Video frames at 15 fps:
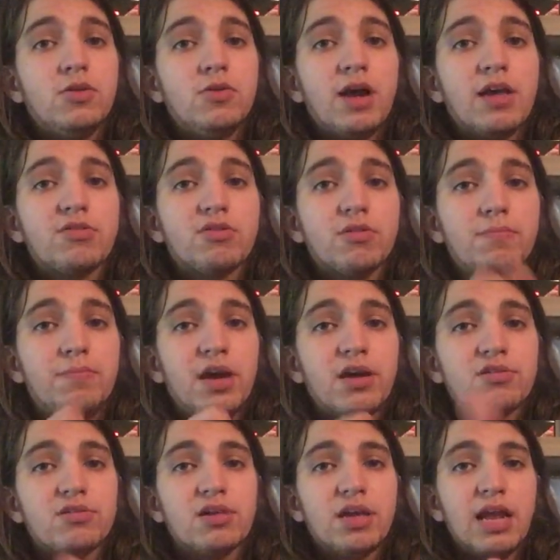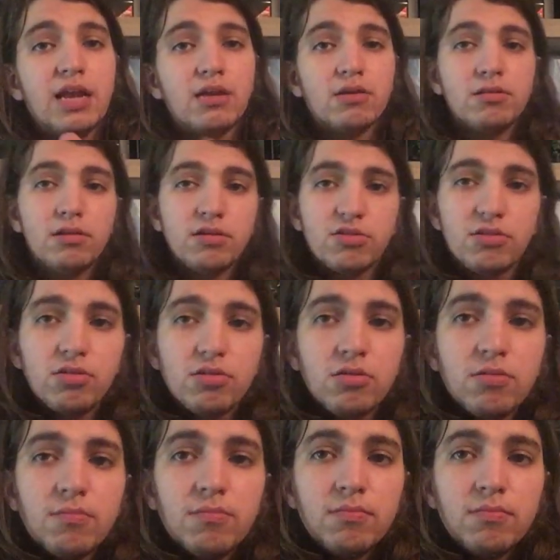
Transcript: You guys are the best, and good listens.